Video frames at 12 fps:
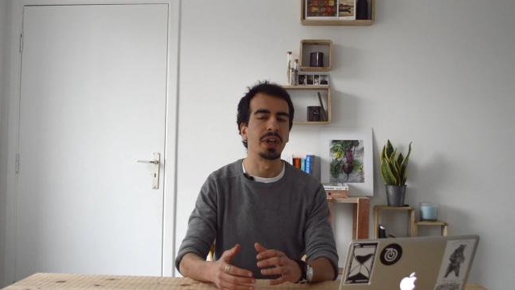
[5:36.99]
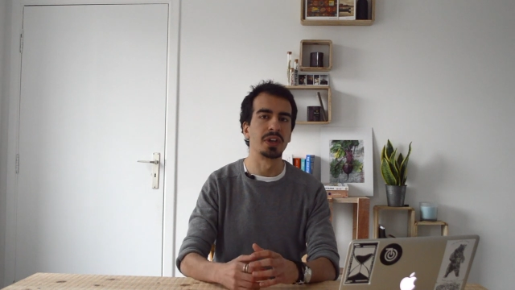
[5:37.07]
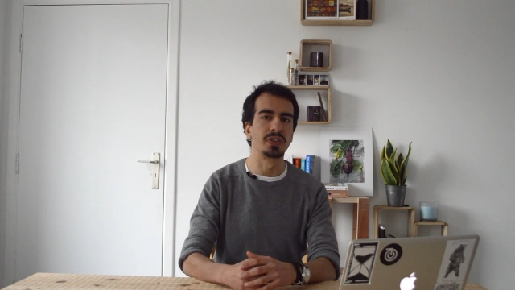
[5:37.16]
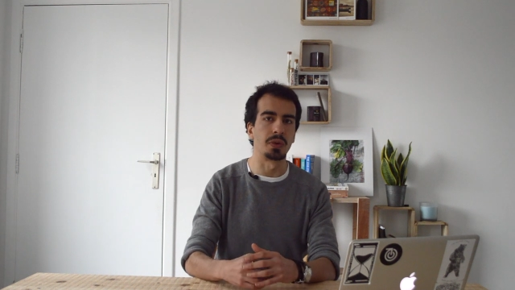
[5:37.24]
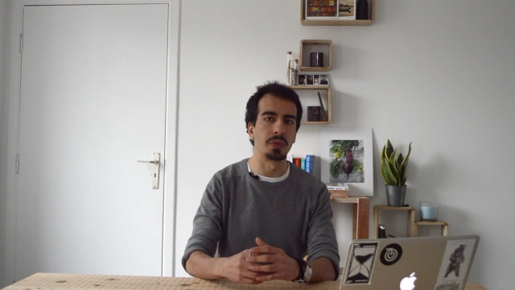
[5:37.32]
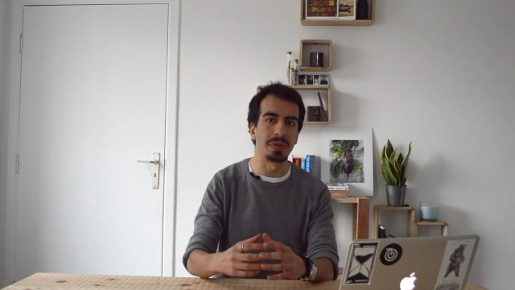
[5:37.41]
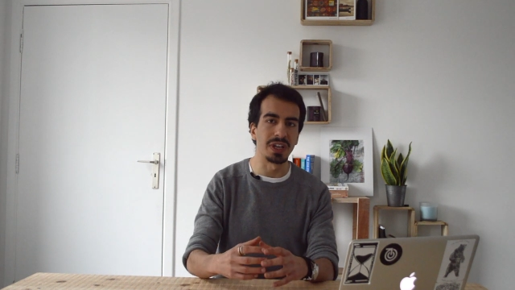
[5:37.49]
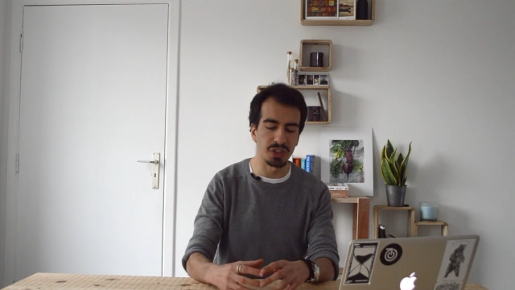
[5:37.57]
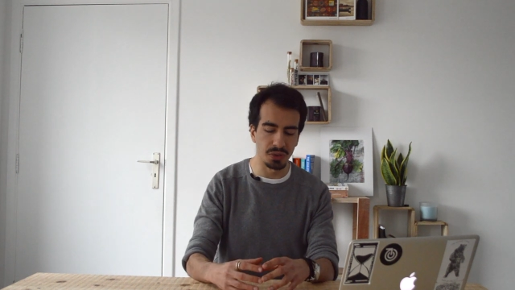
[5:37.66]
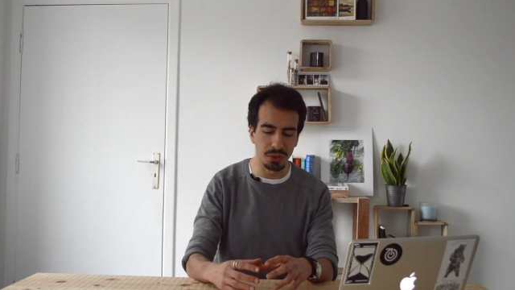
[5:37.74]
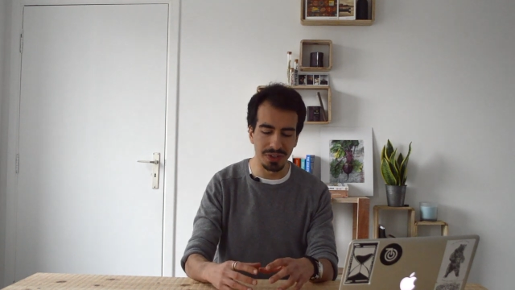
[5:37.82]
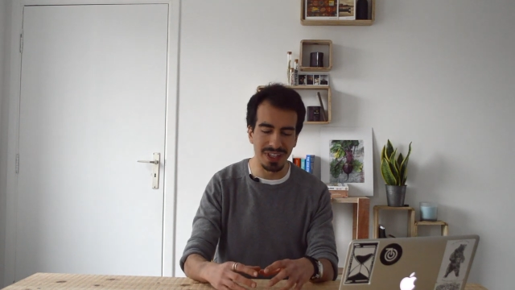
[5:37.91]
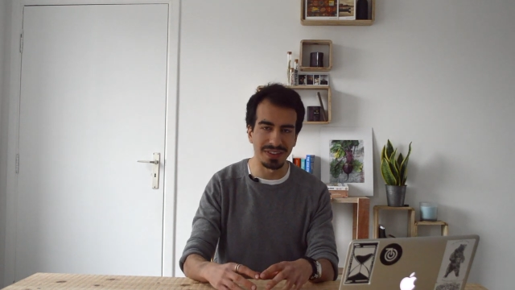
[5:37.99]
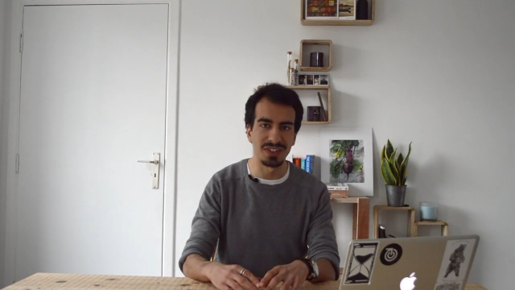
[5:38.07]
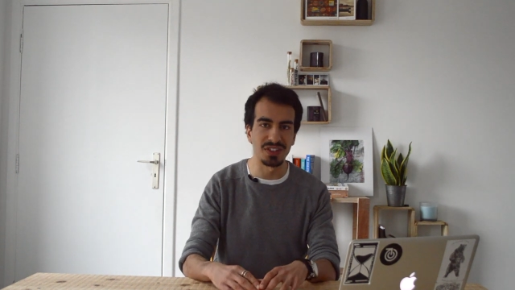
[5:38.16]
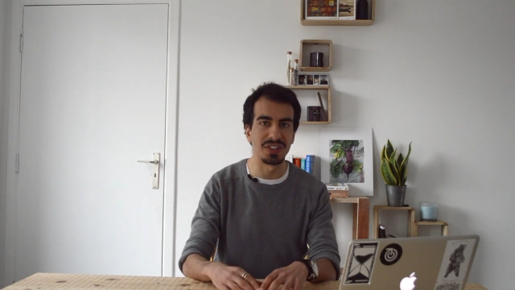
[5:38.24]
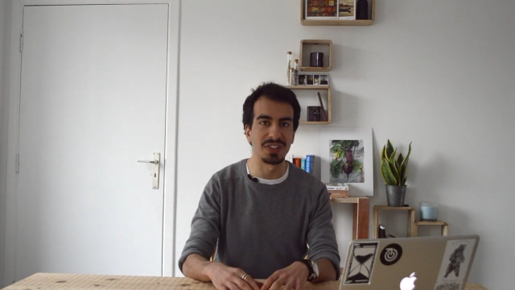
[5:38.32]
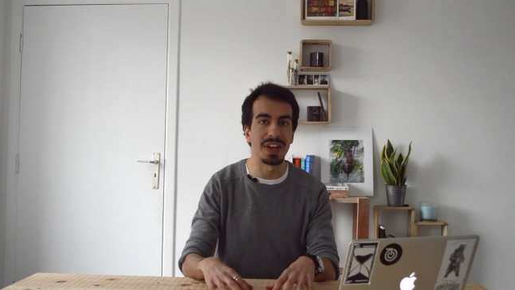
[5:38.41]
So make sure that
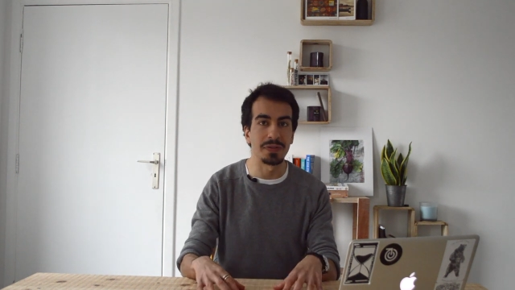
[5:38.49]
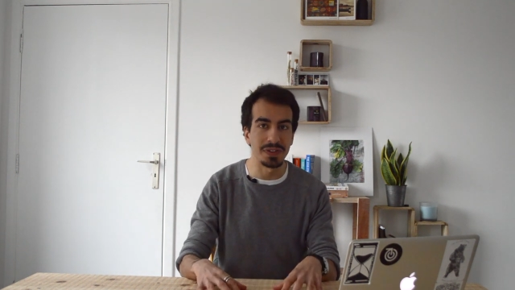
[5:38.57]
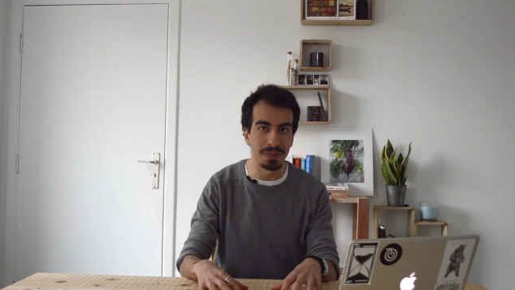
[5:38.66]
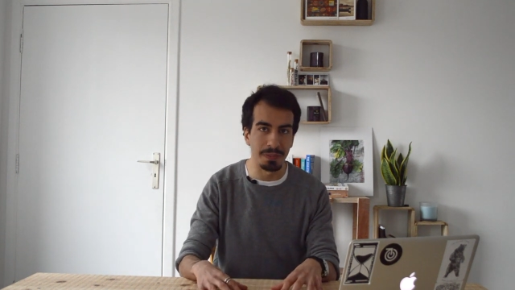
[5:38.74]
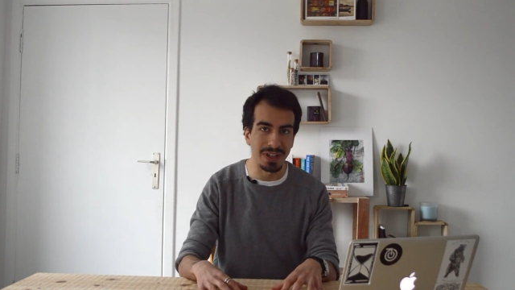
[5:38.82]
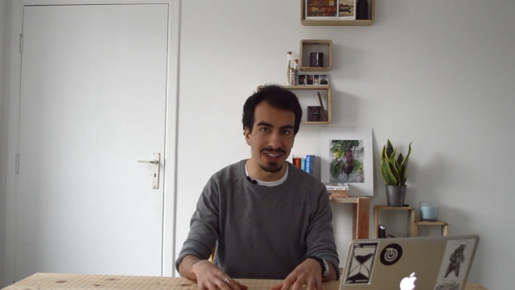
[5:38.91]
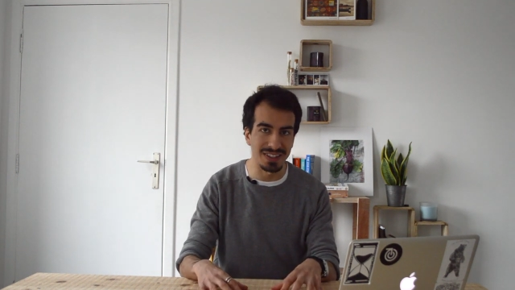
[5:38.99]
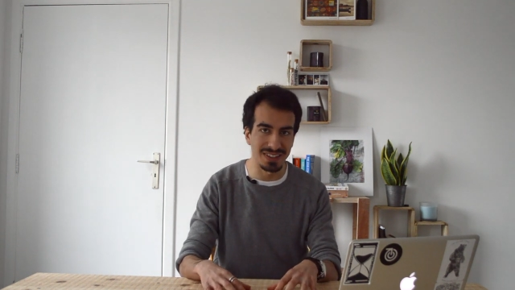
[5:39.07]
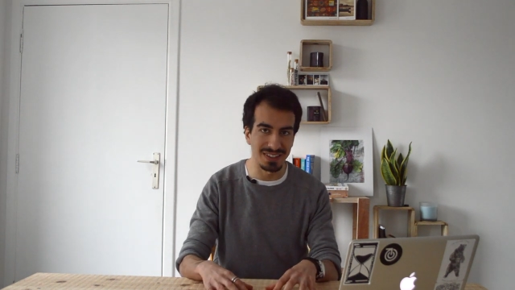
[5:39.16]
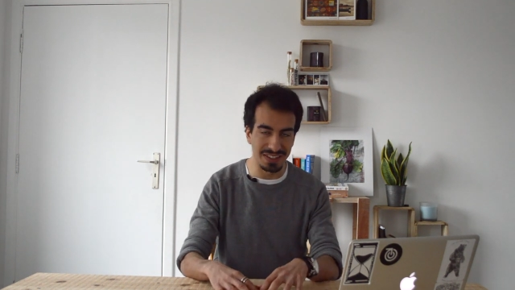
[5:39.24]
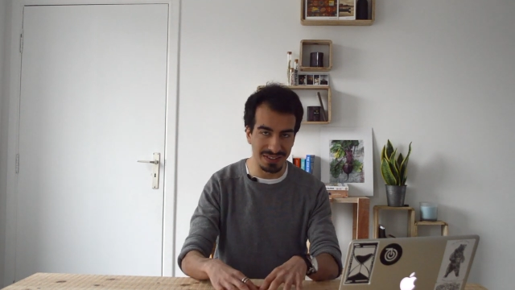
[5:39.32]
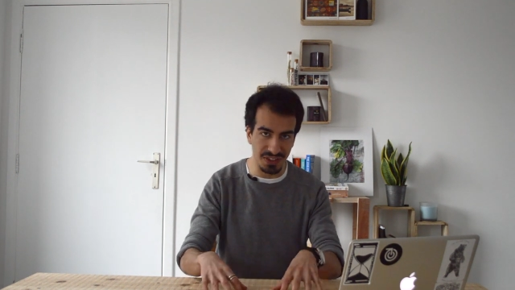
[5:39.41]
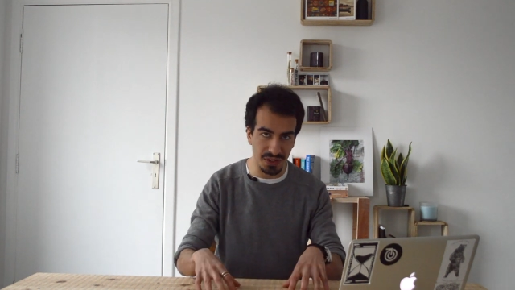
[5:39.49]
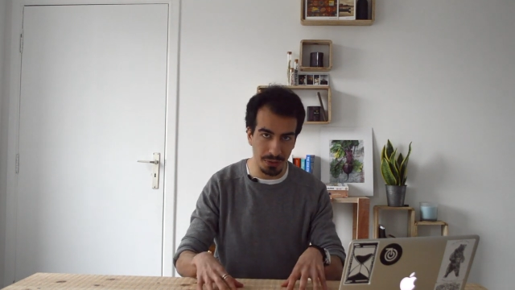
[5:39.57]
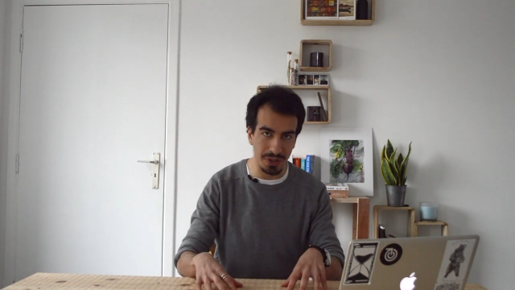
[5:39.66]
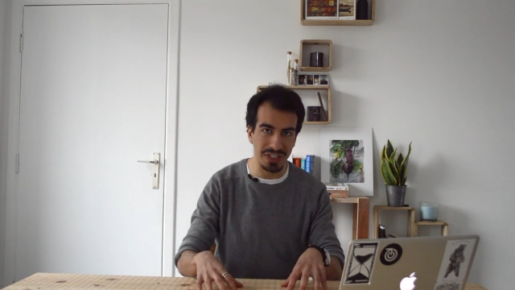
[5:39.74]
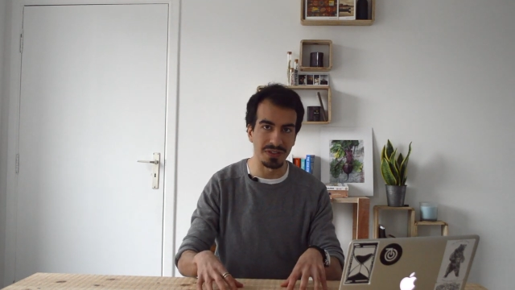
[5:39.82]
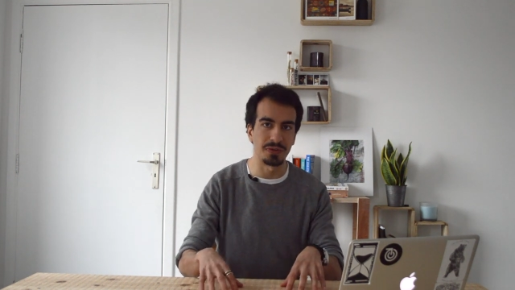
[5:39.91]
there's enough space in the
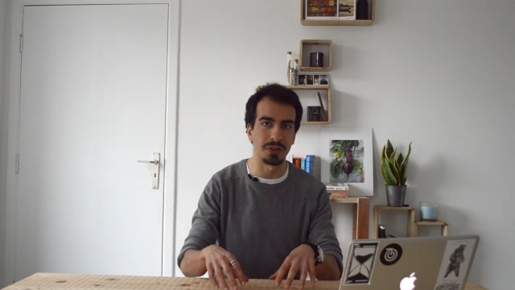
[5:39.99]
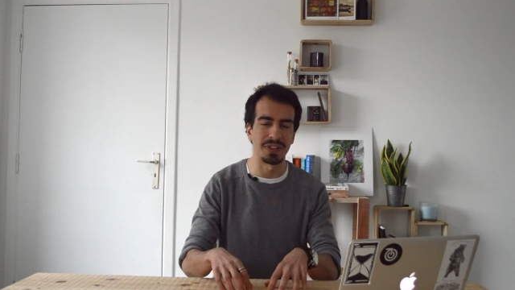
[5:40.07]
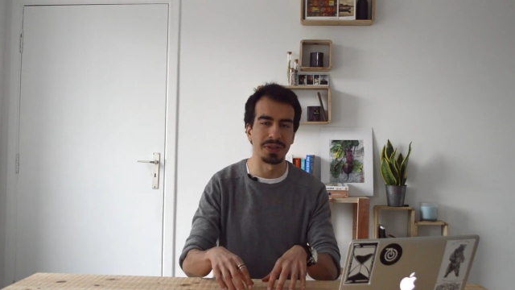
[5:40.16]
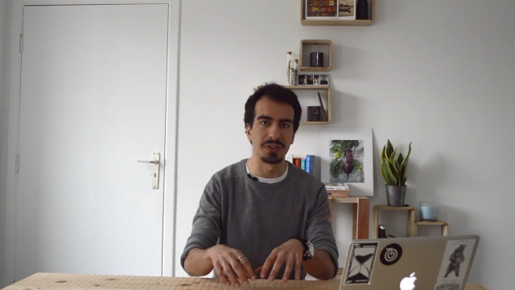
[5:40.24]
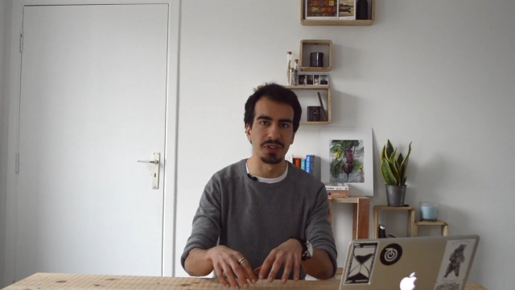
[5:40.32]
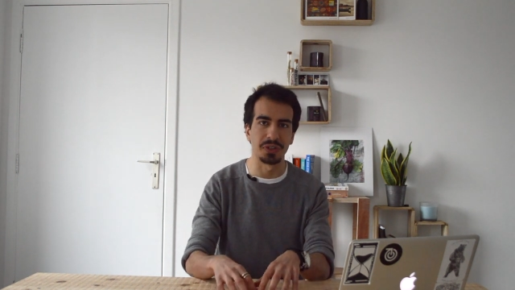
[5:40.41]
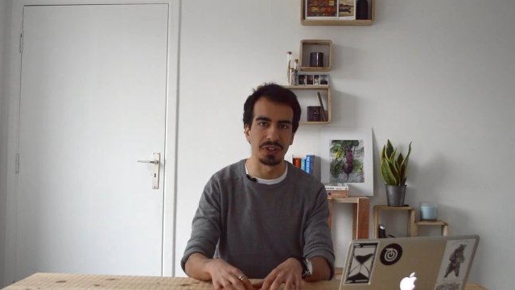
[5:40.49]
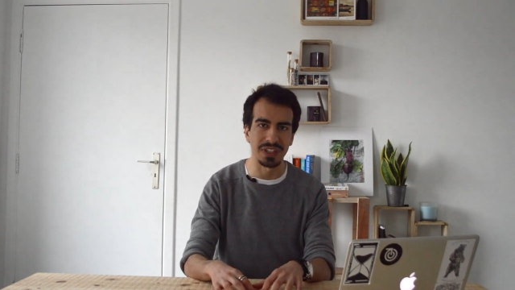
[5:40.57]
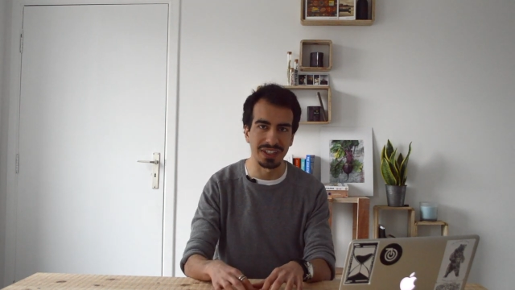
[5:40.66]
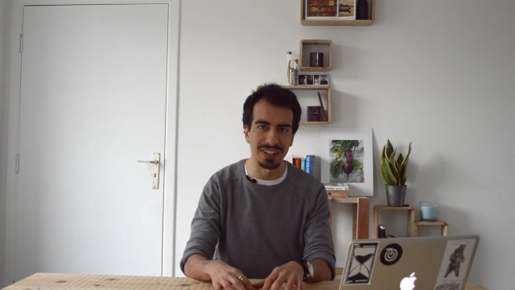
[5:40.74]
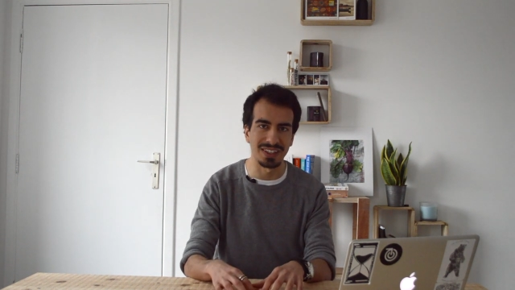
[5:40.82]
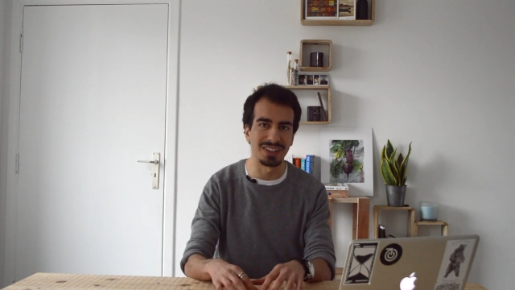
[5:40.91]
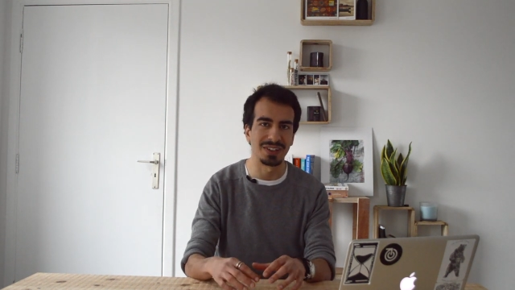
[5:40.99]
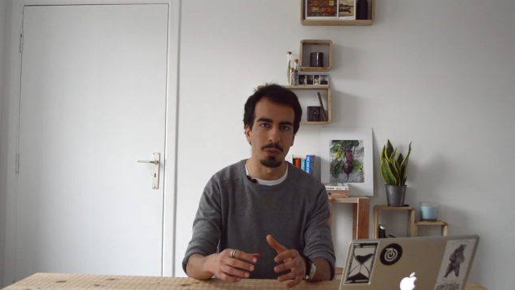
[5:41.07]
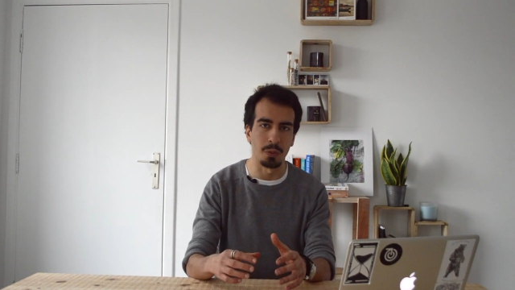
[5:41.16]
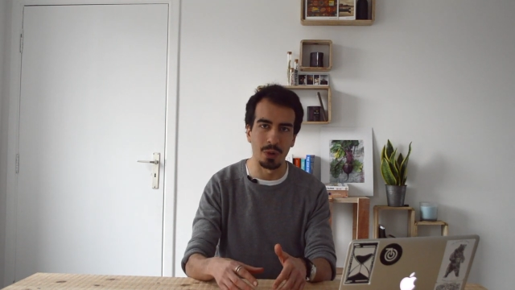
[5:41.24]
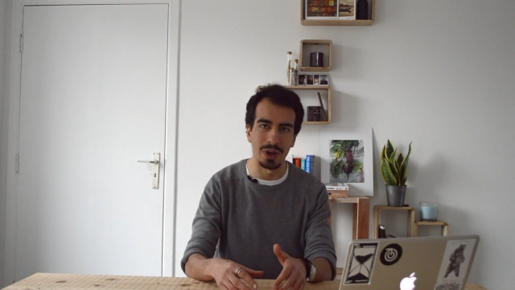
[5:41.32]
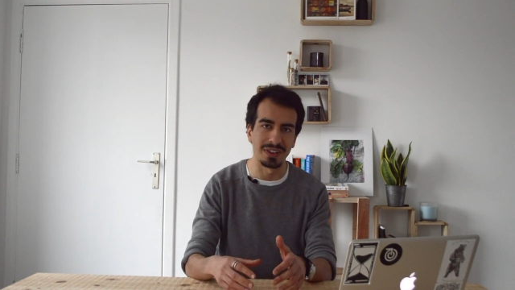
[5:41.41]
screen for them to click
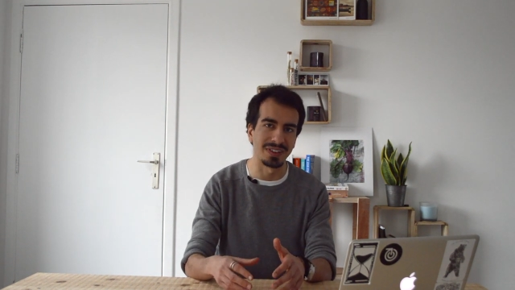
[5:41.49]
where